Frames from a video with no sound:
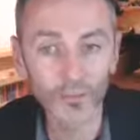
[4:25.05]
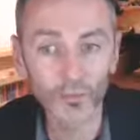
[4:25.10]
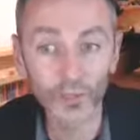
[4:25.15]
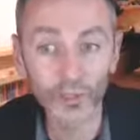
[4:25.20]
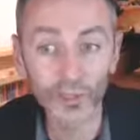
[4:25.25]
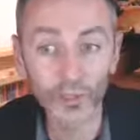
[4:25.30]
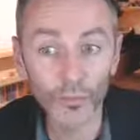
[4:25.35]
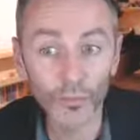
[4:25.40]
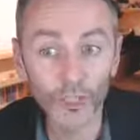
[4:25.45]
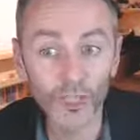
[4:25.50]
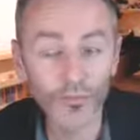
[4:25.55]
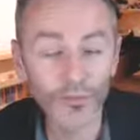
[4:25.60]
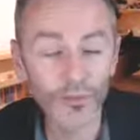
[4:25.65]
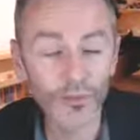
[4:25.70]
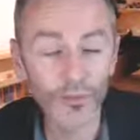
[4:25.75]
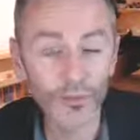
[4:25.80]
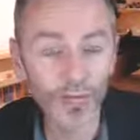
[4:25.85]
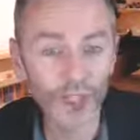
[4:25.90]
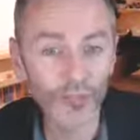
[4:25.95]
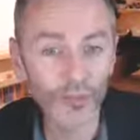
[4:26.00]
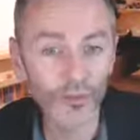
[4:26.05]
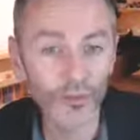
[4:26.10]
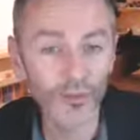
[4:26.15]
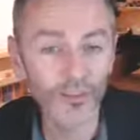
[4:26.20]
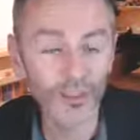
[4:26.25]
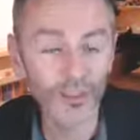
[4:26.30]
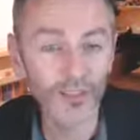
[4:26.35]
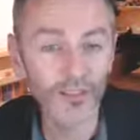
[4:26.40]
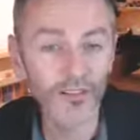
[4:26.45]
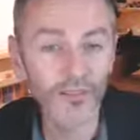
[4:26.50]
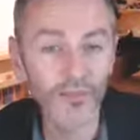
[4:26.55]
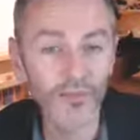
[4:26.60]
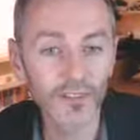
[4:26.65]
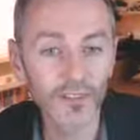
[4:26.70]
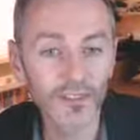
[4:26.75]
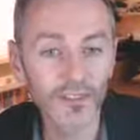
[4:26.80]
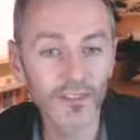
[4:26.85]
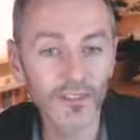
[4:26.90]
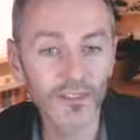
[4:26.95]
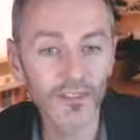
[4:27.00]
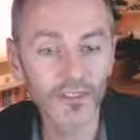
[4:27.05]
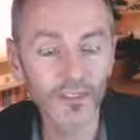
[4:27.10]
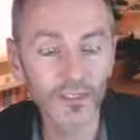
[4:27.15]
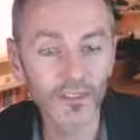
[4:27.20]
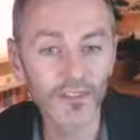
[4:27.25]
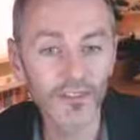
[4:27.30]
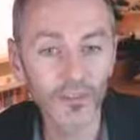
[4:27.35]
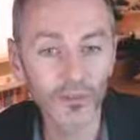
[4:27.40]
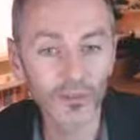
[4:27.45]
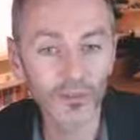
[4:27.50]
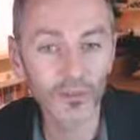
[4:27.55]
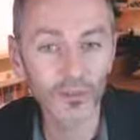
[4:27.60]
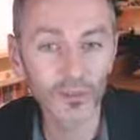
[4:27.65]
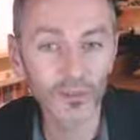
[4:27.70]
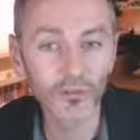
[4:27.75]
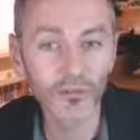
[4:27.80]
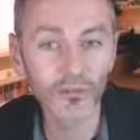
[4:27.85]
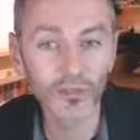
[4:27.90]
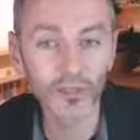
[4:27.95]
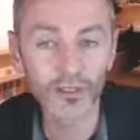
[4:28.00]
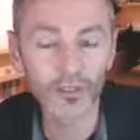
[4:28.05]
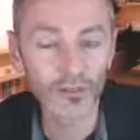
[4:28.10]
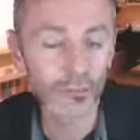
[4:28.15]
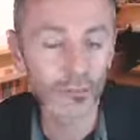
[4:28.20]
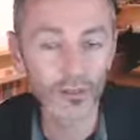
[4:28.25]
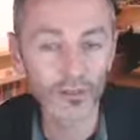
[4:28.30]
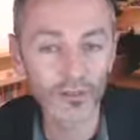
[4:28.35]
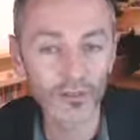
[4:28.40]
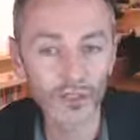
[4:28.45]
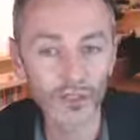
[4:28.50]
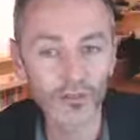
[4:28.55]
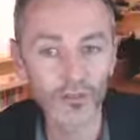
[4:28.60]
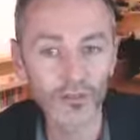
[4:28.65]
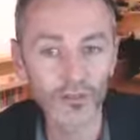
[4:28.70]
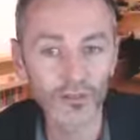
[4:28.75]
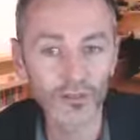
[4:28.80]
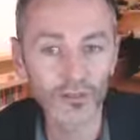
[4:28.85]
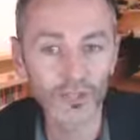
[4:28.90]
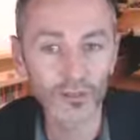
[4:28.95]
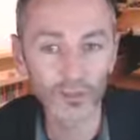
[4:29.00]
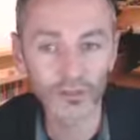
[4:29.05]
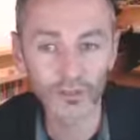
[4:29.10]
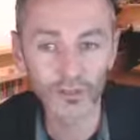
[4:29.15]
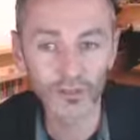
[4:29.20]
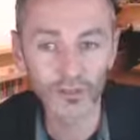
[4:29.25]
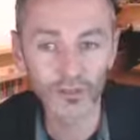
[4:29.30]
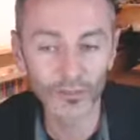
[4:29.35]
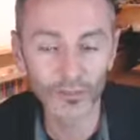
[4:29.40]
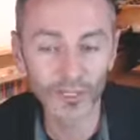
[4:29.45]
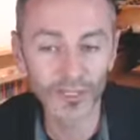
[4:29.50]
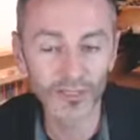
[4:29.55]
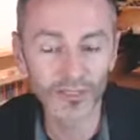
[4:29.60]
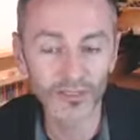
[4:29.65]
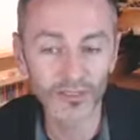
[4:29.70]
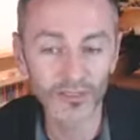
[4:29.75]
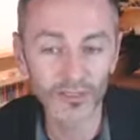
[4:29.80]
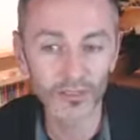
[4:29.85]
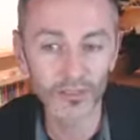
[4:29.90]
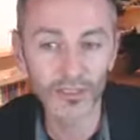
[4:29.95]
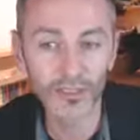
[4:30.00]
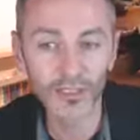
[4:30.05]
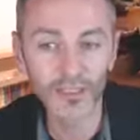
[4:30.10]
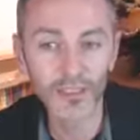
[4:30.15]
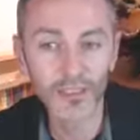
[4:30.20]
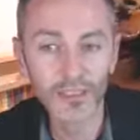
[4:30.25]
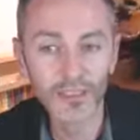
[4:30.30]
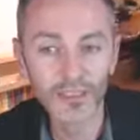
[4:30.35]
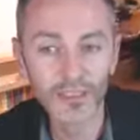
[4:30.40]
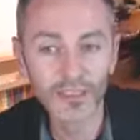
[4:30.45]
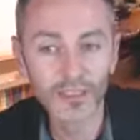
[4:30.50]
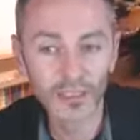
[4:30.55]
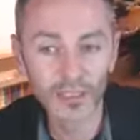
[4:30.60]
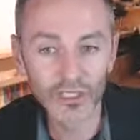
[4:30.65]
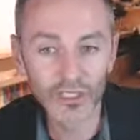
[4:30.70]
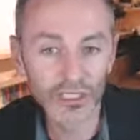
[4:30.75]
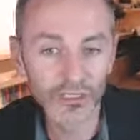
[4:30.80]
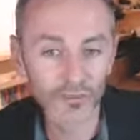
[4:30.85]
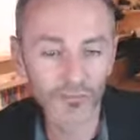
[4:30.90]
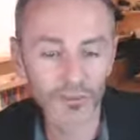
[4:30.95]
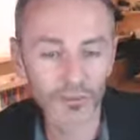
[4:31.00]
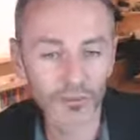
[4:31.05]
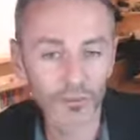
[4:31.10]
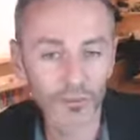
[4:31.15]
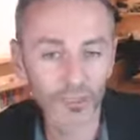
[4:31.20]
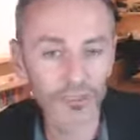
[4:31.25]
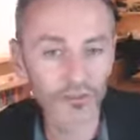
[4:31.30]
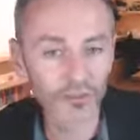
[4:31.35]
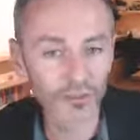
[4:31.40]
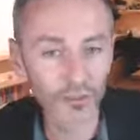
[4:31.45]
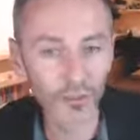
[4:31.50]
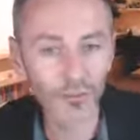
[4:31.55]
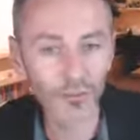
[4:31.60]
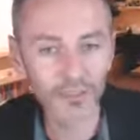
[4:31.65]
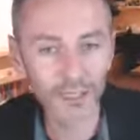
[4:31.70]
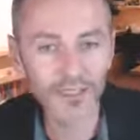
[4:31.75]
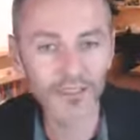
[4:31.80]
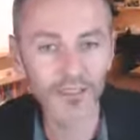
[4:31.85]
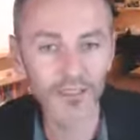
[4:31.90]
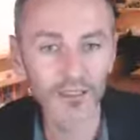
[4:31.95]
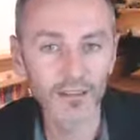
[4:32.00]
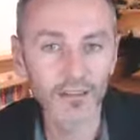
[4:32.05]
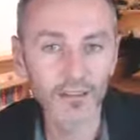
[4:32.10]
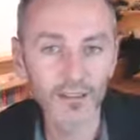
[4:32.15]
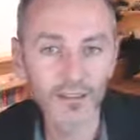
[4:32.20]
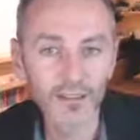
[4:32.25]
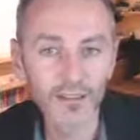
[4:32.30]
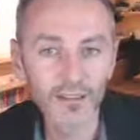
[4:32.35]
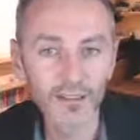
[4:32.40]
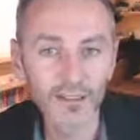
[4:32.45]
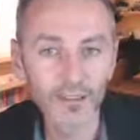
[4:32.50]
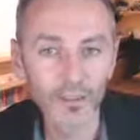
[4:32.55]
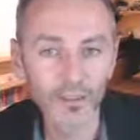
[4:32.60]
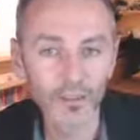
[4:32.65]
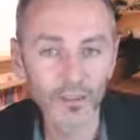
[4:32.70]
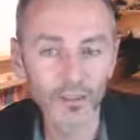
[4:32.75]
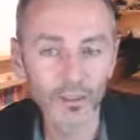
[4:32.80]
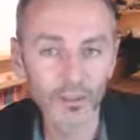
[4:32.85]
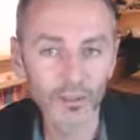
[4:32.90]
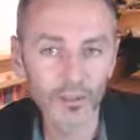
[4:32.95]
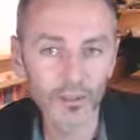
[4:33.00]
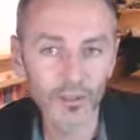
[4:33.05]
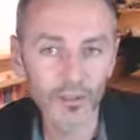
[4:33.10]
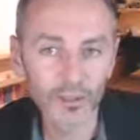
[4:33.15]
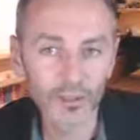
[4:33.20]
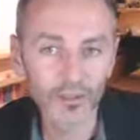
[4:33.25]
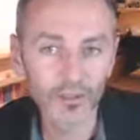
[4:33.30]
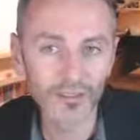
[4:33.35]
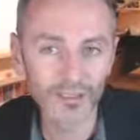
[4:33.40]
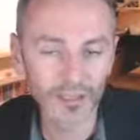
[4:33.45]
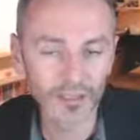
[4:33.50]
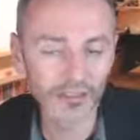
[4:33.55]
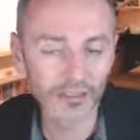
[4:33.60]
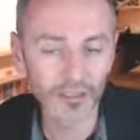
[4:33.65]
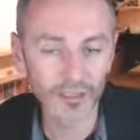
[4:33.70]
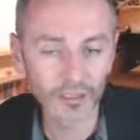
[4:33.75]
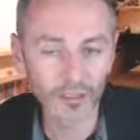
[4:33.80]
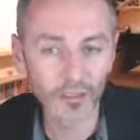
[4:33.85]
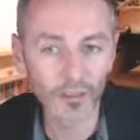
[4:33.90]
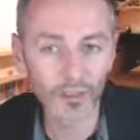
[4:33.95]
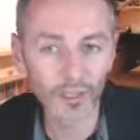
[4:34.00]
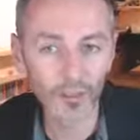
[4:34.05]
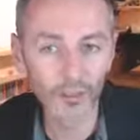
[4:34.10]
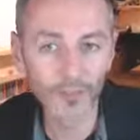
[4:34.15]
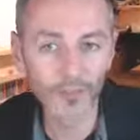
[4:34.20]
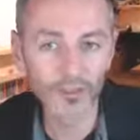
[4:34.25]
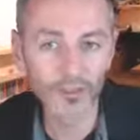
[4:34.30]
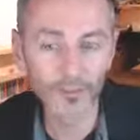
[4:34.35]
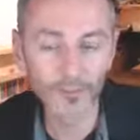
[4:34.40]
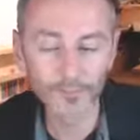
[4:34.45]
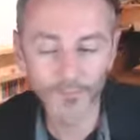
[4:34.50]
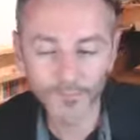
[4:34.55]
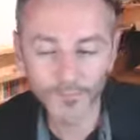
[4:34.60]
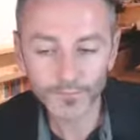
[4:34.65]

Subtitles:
We have to make sure things fit an aesthetic rule, because otherwise you shouldn't do the treatment if you're making something different, but it's not better. You're aesthetically not helping them.